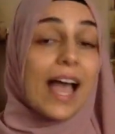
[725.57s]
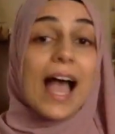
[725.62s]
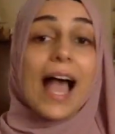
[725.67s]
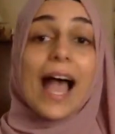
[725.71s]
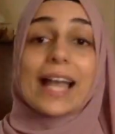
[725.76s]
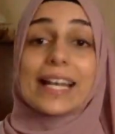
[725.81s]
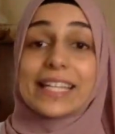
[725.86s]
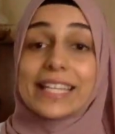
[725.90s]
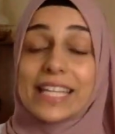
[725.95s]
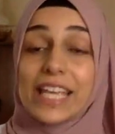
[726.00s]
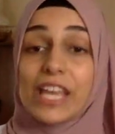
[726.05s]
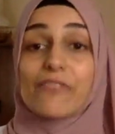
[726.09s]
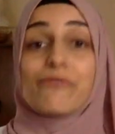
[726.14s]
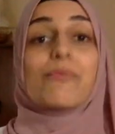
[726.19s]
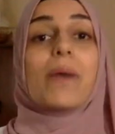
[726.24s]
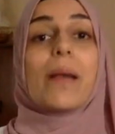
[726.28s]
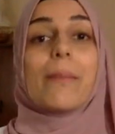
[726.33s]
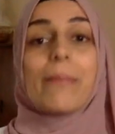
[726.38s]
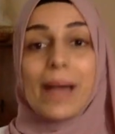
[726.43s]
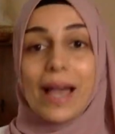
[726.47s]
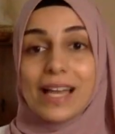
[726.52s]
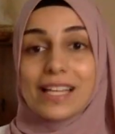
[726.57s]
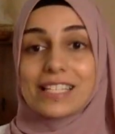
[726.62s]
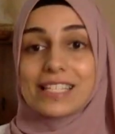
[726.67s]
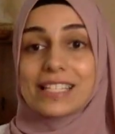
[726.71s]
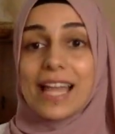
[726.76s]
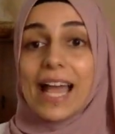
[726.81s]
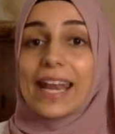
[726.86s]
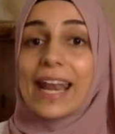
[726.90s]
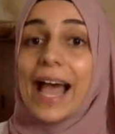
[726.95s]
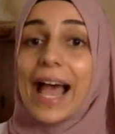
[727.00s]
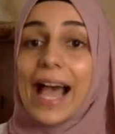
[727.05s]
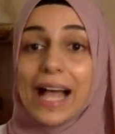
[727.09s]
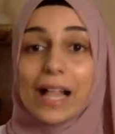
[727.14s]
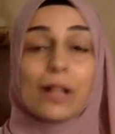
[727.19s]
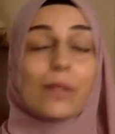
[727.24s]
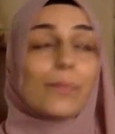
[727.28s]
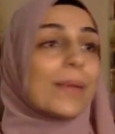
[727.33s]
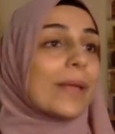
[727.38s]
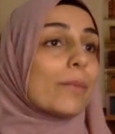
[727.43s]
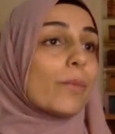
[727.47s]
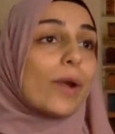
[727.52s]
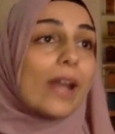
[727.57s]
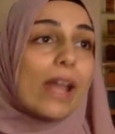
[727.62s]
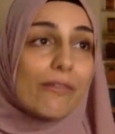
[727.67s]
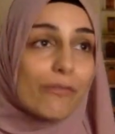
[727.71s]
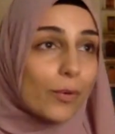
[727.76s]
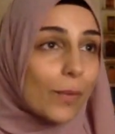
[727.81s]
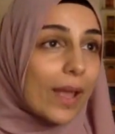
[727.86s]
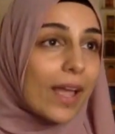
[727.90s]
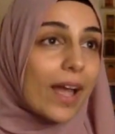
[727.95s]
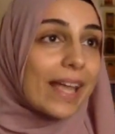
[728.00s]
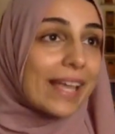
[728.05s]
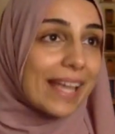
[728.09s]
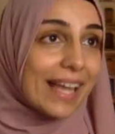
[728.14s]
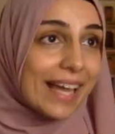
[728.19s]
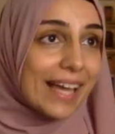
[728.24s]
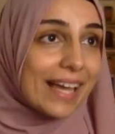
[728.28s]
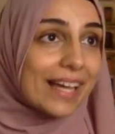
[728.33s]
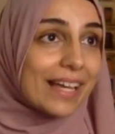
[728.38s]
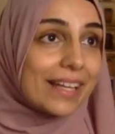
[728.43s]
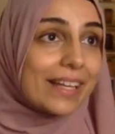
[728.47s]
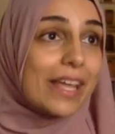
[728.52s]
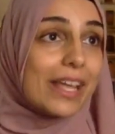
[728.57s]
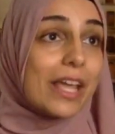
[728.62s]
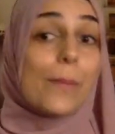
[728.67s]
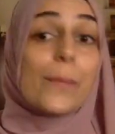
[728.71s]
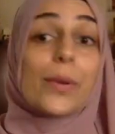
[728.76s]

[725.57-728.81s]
and give my best and help in whatever way I can,